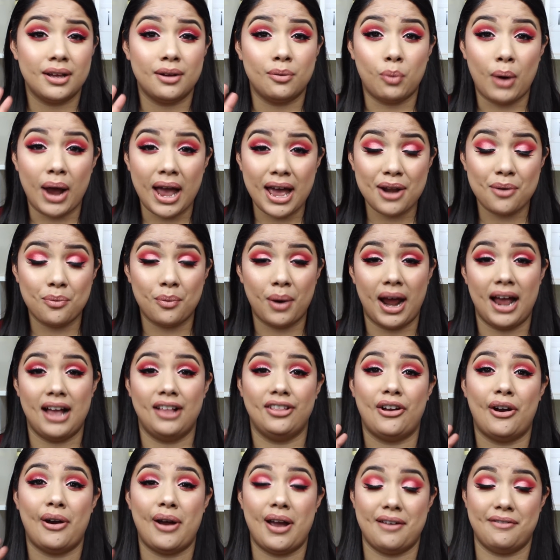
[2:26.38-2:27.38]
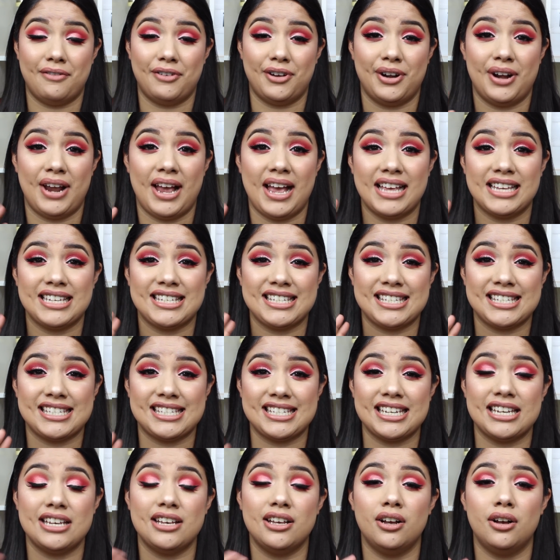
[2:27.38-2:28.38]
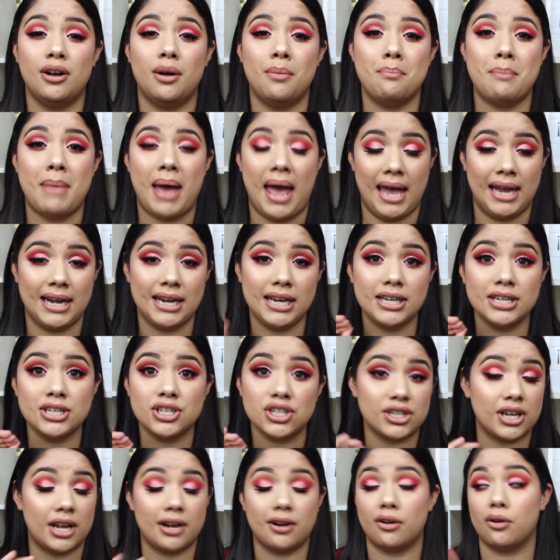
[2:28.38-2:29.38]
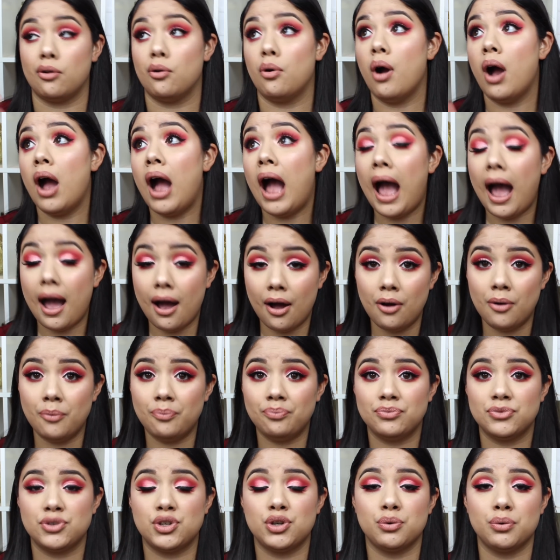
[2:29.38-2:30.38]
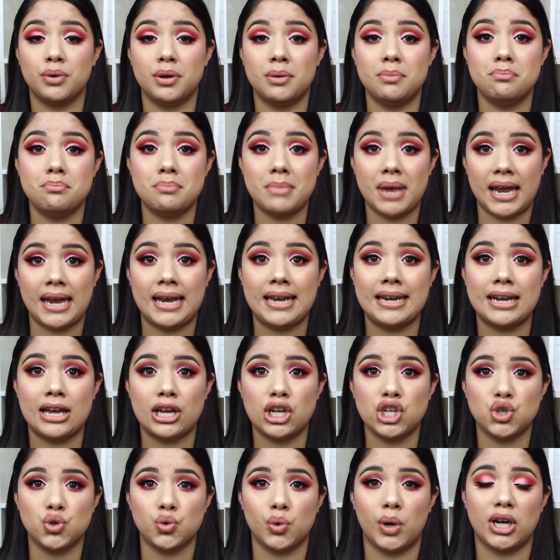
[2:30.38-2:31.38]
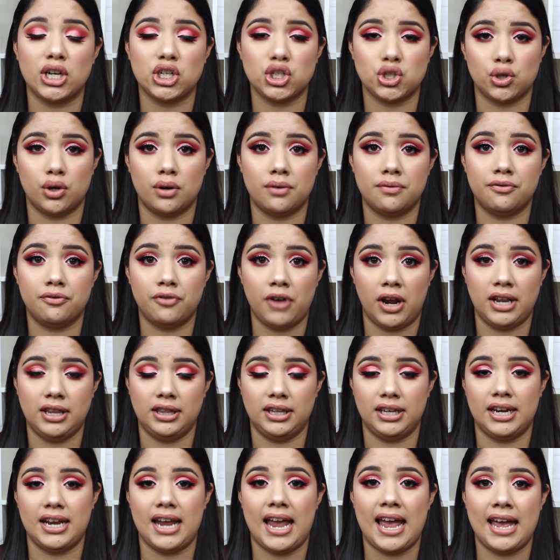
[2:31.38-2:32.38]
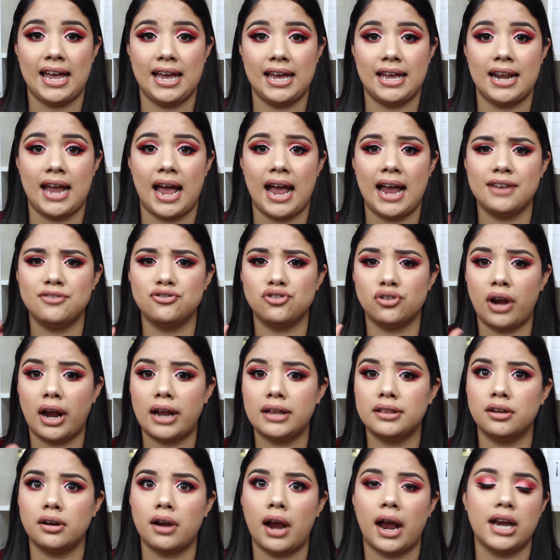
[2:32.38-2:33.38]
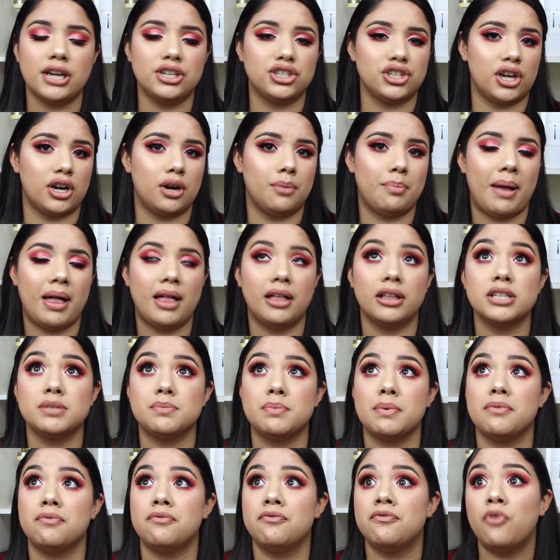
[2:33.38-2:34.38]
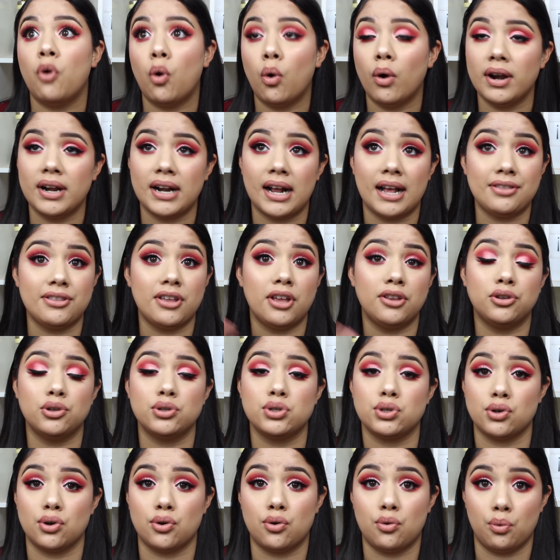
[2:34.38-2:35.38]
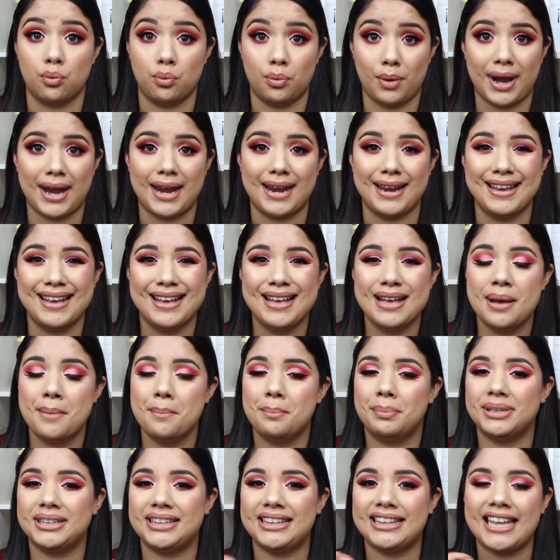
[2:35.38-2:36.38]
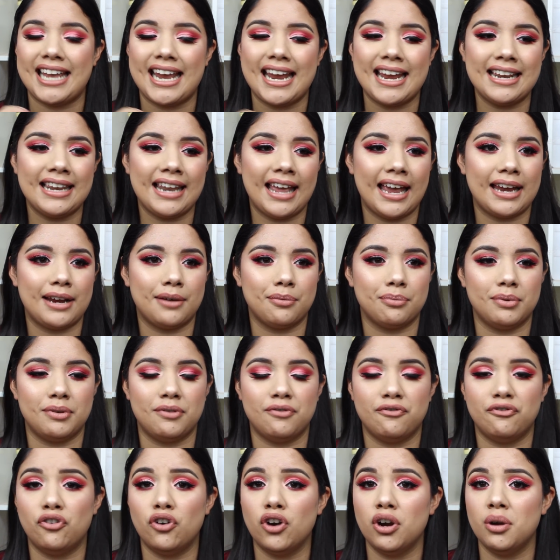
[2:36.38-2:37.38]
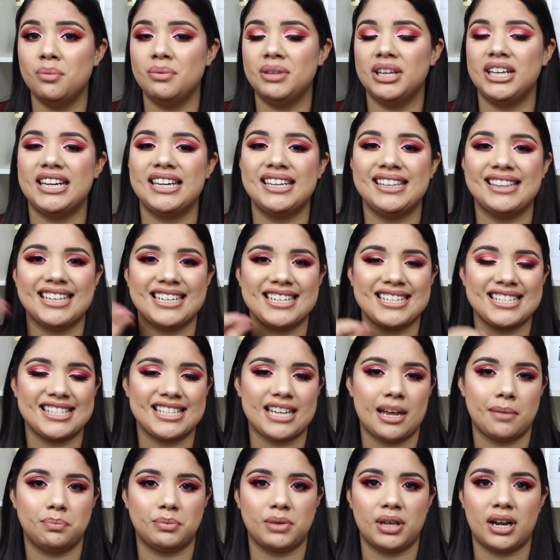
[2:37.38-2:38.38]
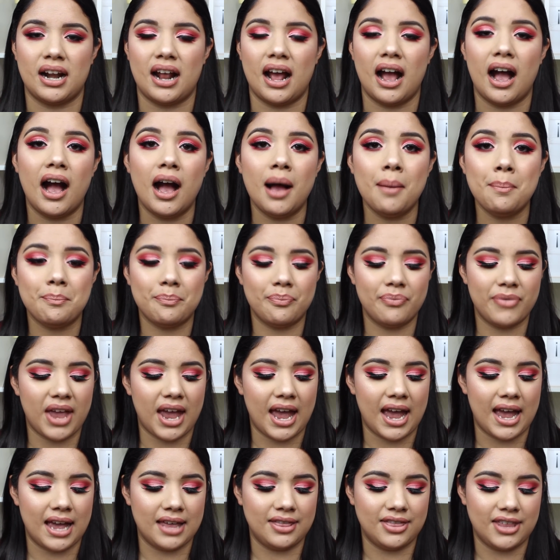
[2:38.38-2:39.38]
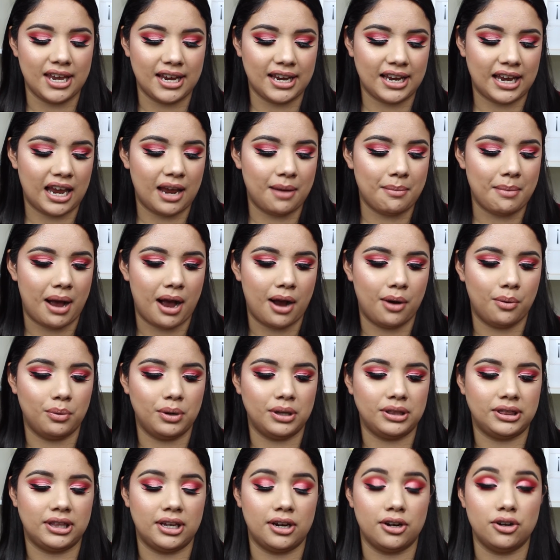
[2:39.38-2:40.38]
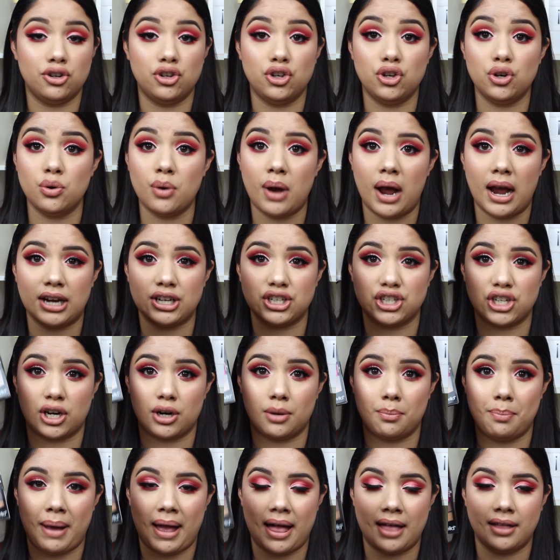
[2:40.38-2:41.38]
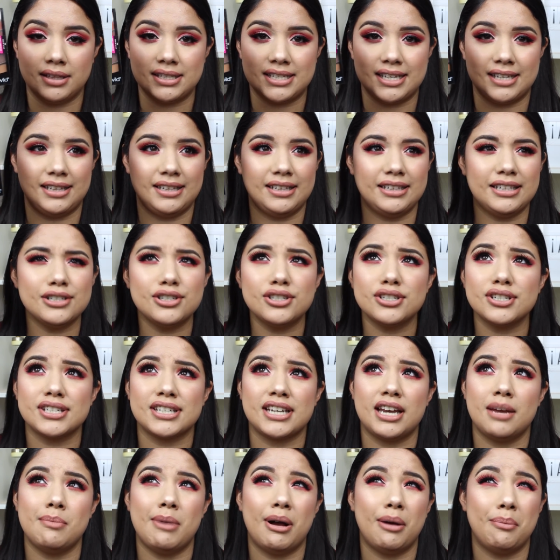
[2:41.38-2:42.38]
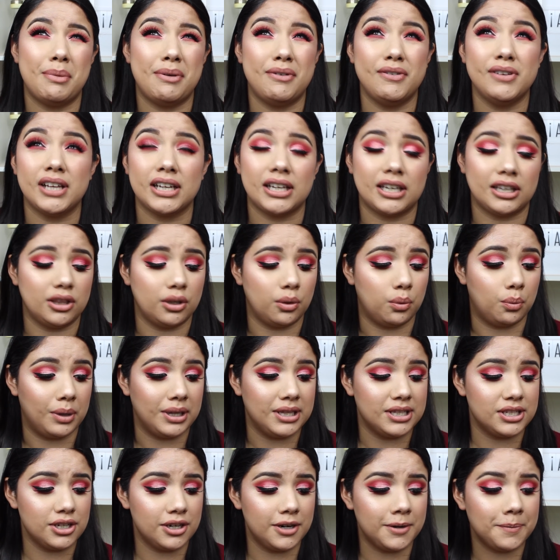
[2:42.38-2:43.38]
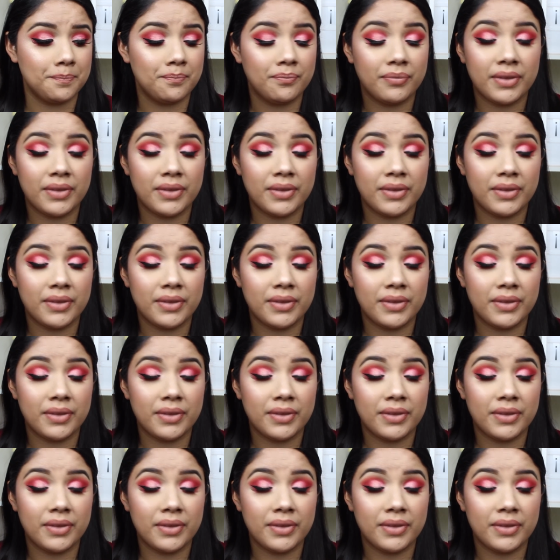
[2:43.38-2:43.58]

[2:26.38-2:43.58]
Wet n Wild, however, has still managed, I don't know how, to remain drugstore friendly. And I tried their eyeshadow palettes before and I thought those were great, but they like reformulated, they stepped it up, and they came out with their new eyeshadow palettes. I think these just came out maybe like in the winter.